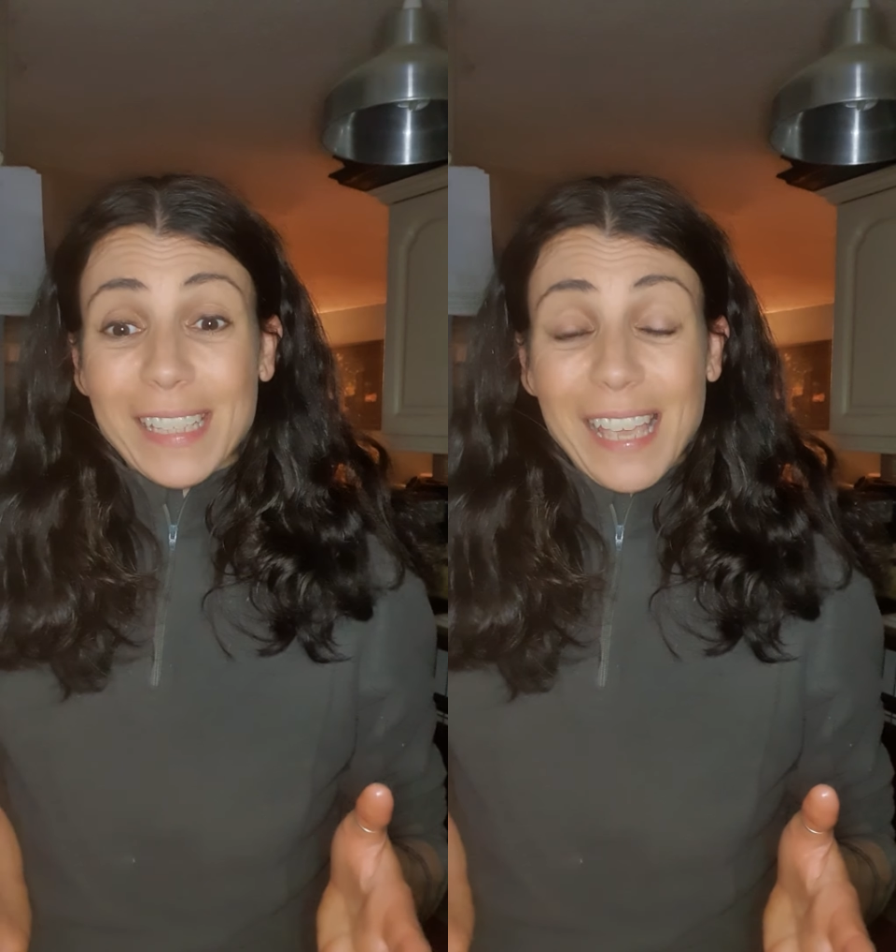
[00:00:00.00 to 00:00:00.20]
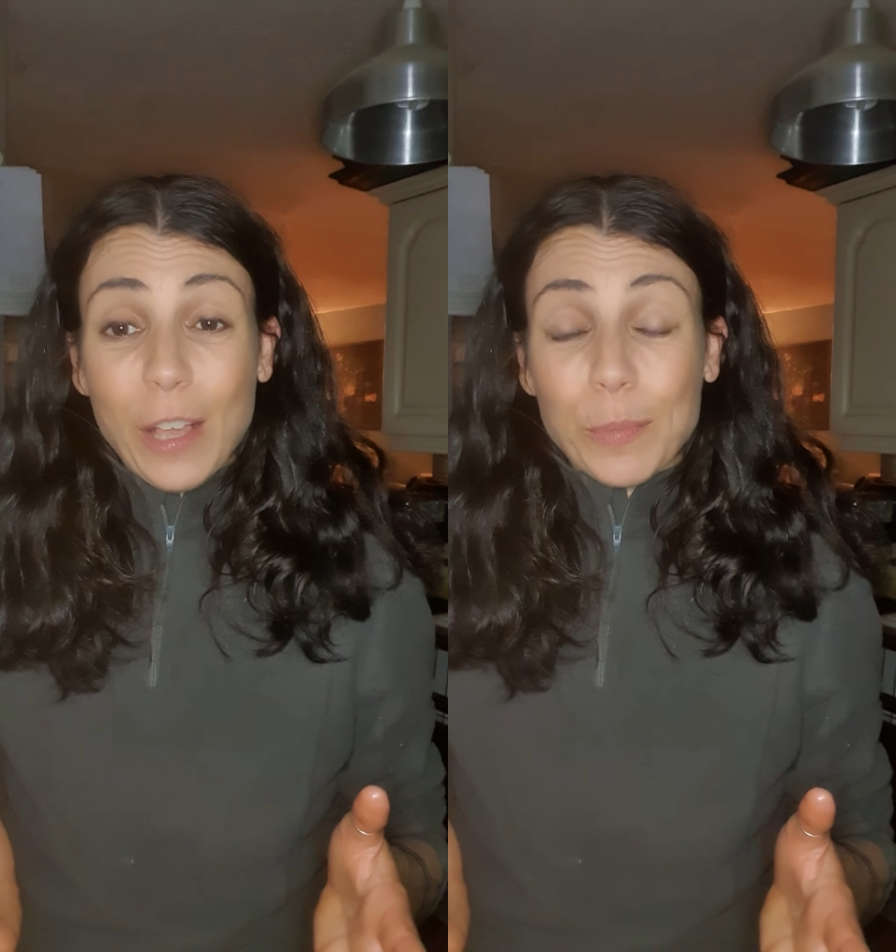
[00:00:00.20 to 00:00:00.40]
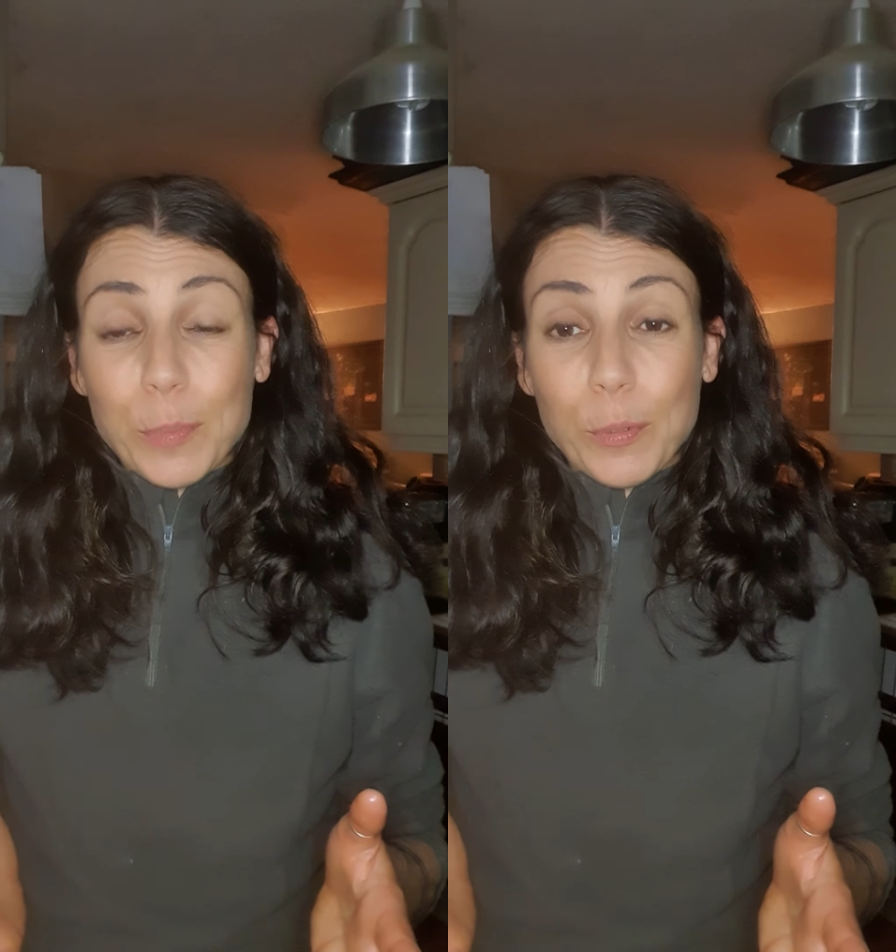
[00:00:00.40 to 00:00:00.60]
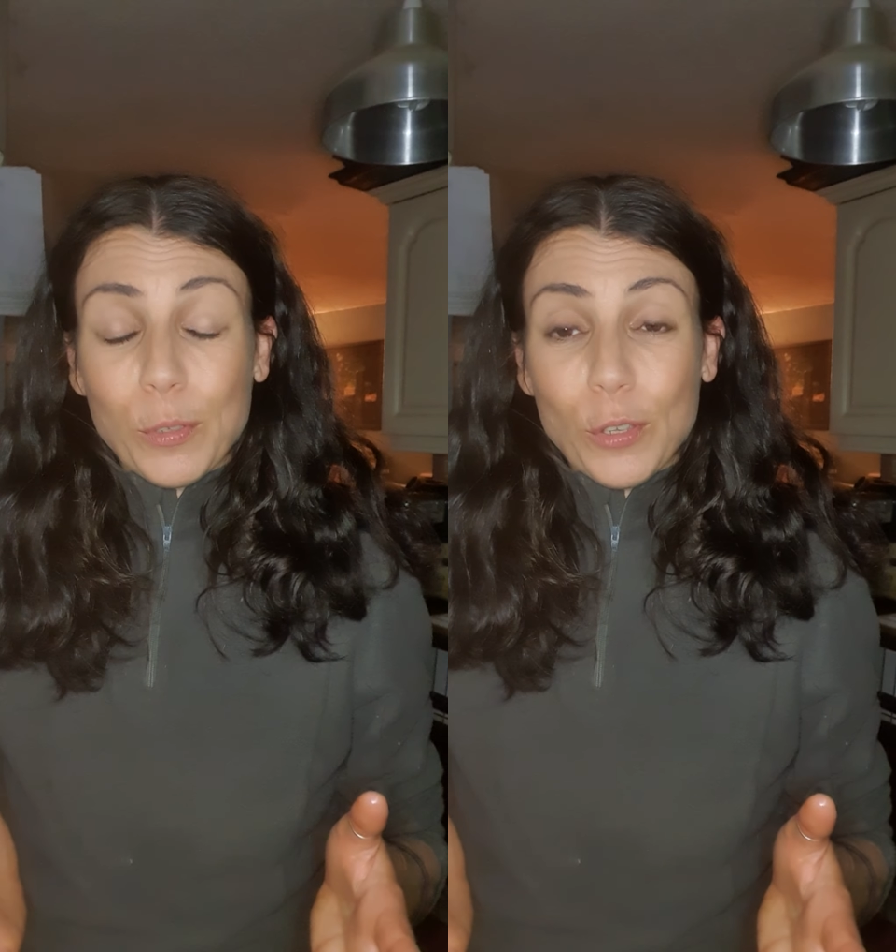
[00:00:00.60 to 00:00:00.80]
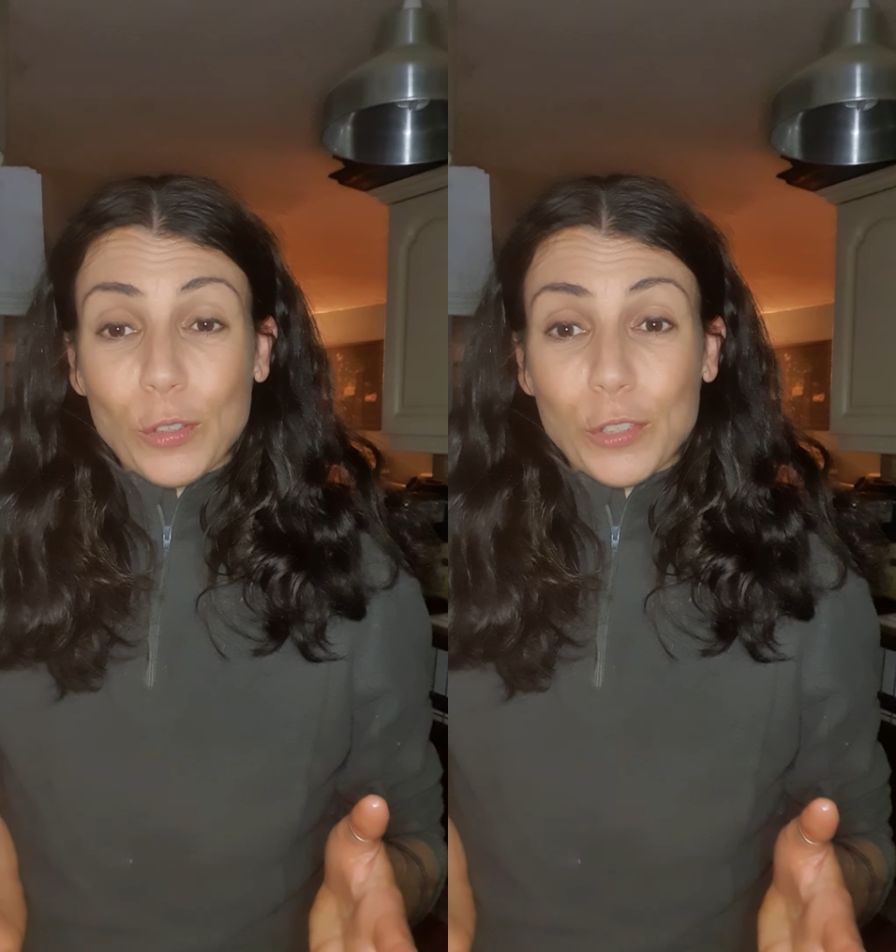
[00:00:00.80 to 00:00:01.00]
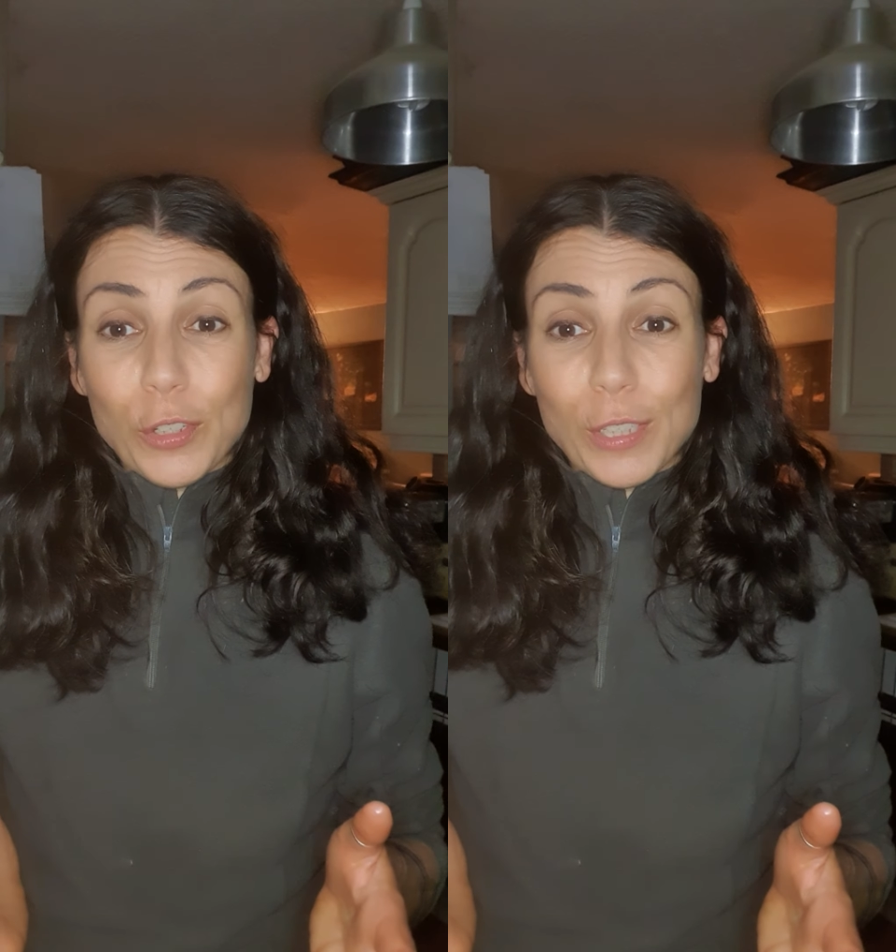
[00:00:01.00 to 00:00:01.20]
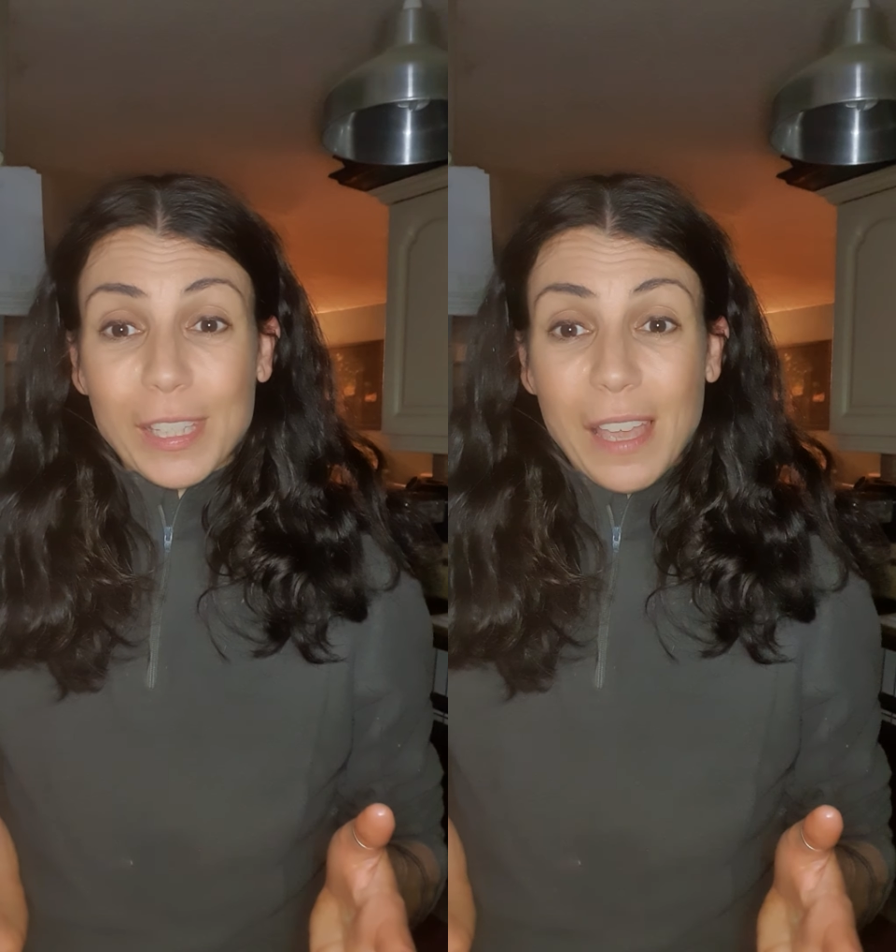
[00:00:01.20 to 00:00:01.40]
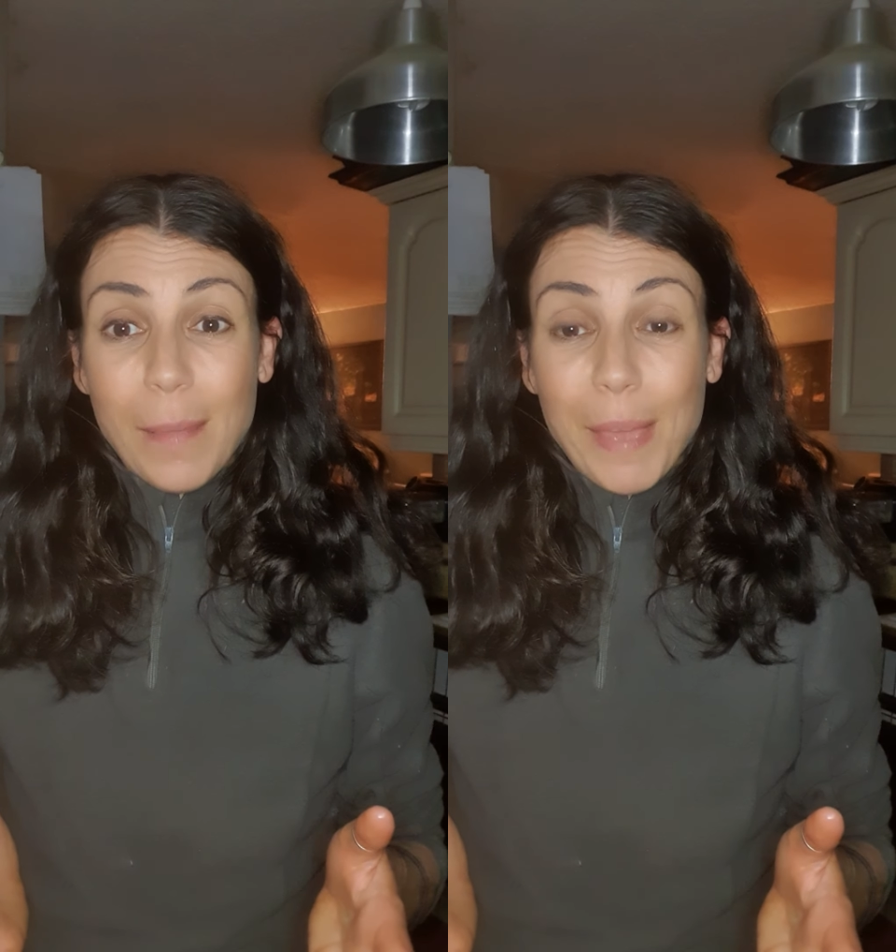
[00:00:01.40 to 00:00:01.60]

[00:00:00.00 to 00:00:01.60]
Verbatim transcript: to help support your dog's um,